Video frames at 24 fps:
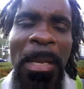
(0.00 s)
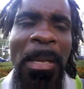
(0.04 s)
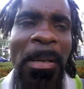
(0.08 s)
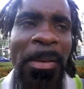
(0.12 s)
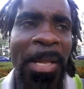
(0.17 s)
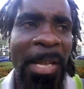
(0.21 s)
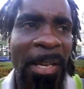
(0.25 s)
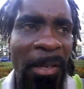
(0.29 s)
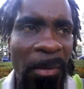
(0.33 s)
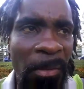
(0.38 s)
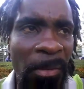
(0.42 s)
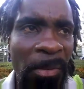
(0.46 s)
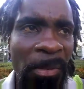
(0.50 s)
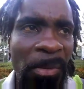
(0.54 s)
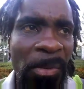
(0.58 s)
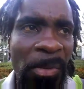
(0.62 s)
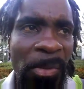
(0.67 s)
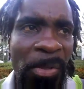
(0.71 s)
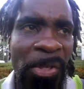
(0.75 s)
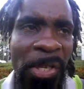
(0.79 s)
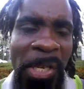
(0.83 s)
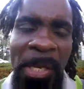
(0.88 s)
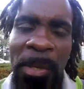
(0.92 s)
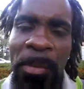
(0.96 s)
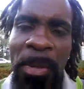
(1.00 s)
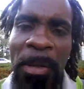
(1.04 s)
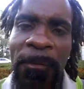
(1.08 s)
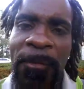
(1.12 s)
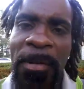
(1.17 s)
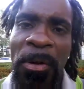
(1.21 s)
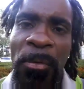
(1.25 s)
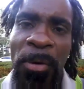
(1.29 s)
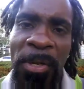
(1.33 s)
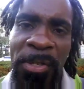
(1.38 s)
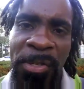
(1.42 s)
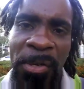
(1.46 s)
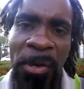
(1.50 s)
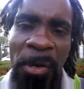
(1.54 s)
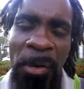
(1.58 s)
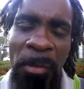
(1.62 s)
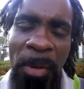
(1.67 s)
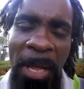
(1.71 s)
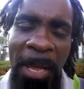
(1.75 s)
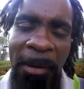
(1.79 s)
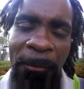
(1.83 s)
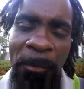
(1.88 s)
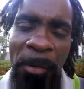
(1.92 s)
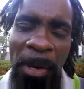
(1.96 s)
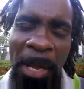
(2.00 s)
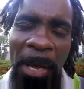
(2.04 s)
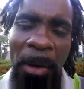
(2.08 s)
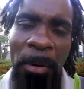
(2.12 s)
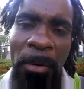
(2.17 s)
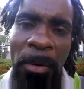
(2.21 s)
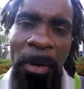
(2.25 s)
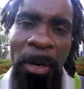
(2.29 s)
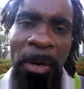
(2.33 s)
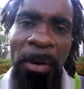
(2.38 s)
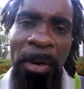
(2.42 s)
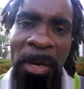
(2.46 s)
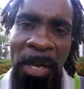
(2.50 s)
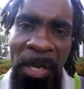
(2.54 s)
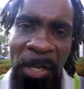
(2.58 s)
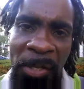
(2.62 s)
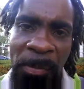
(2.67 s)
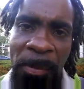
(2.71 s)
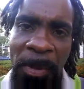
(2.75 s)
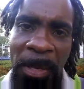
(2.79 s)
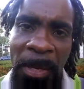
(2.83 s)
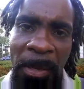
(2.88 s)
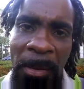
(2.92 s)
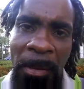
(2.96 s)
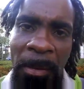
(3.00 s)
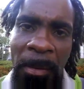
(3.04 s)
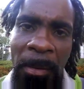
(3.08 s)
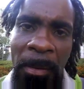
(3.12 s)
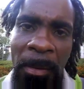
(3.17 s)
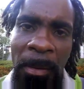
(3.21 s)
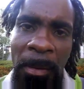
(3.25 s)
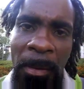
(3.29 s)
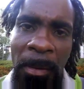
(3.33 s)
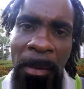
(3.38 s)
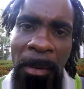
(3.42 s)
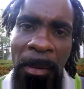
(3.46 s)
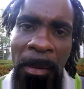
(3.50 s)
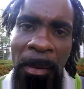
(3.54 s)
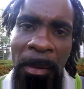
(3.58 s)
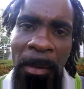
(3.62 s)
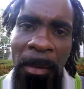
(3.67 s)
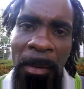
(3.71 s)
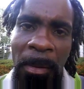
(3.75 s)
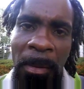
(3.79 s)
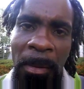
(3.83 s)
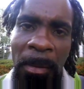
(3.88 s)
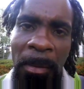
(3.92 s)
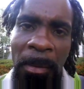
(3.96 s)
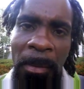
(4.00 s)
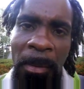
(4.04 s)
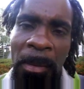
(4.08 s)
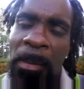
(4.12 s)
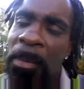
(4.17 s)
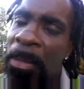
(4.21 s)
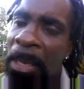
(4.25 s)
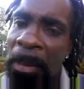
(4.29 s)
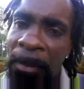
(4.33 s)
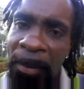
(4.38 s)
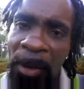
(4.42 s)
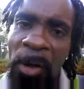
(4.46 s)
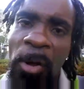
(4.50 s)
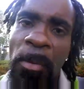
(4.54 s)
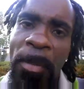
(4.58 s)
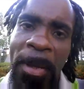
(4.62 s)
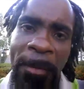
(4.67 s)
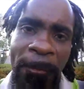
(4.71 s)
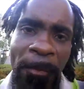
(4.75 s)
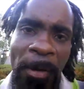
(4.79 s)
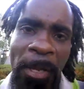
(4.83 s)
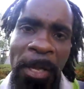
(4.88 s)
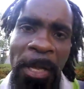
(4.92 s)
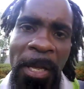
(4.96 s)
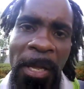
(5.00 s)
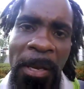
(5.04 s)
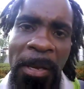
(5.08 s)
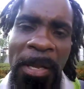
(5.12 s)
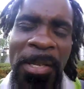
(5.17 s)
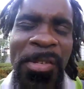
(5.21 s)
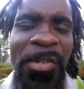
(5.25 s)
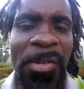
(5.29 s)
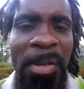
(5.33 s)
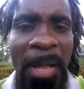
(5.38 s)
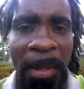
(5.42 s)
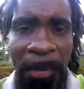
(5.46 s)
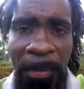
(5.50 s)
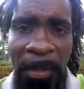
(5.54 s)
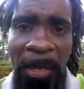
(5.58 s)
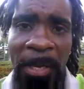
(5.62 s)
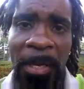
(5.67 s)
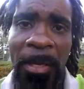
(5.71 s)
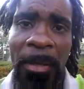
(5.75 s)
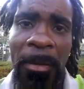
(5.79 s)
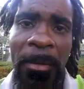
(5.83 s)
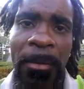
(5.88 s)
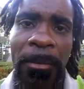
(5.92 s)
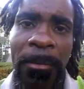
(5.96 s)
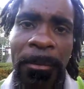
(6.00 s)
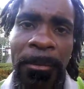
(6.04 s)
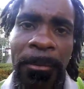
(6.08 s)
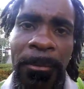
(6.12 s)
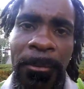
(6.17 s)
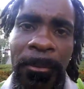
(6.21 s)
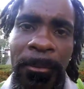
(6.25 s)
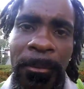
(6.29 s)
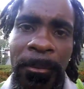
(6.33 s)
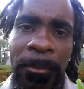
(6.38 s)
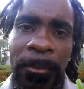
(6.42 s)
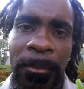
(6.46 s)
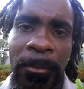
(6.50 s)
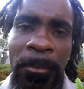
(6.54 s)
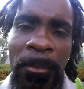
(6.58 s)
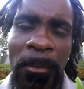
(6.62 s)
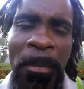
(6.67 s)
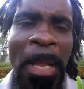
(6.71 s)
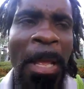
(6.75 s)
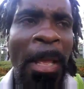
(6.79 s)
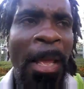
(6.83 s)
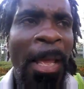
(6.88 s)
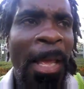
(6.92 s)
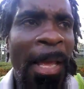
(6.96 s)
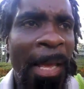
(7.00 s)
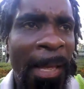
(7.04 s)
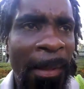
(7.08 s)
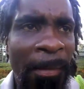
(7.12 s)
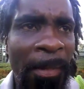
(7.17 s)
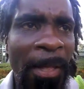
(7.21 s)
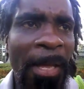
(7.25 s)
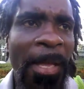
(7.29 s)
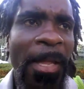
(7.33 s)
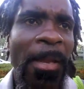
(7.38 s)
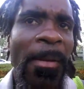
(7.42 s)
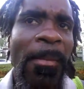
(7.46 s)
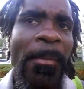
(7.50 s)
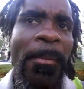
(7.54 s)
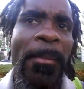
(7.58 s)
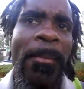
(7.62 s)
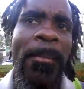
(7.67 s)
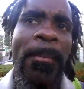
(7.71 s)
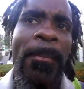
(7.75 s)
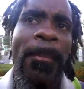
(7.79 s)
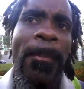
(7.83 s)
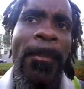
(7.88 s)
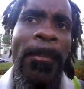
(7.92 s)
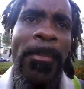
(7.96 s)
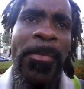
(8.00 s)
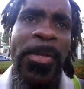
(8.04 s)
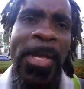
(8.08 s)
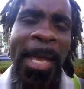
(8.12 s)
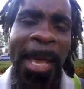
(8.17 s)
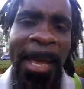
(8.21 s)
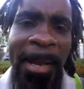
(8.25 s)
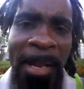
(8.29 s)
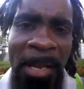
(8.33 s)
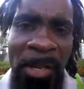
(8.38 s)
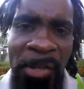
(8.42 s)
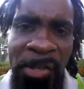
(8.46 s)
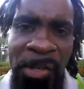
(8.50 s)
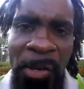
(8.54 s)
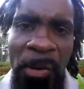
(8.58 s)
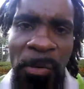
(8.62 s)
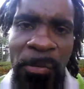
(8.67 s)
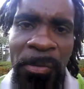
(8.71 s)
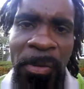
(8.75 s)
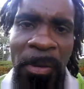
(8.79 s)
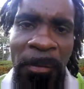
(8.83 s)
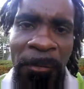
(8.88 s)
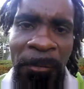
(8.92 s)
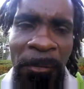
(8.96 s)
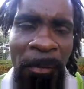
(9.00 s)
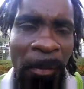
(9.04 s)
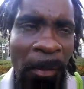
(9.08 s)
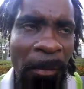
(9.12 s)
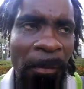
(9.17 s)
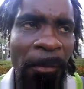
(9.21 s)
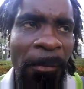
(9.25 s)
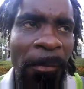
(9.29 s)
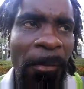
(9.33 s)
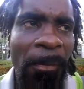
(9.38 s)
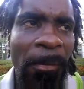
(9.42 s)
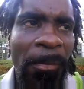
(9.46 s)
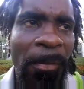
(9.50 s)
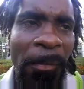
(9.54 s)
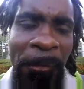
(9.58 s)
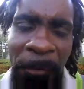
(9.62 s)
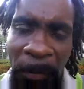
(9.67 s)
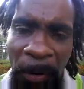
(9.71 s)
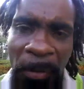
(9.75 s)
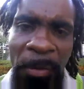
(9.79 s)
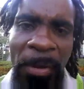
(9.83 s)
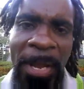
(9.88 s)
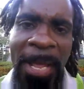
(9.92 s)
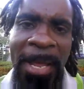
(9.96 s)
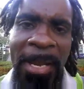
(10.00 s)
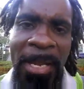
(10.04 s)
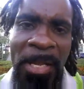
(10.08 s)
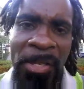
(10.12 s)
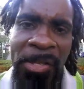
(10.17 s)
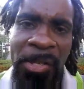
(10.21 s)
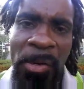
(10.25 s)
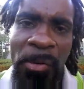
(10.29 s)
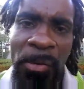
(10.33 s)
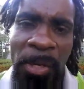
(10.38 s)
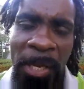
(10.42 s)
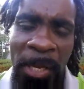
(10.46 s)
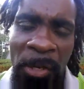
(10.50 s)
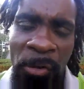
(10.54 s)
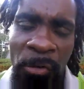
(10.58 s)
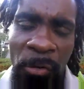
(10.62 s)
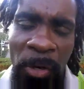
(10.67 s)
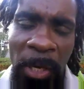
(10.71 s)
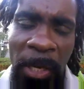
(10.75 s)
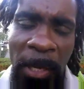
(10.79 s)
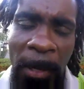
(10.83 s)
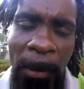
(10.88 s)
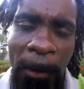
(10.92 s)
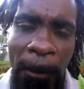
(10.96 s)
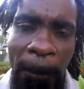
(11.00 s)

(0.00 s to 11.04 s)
That she living the rest of her life without her husband coming home ever again is nothing. And then to further add insult to injury,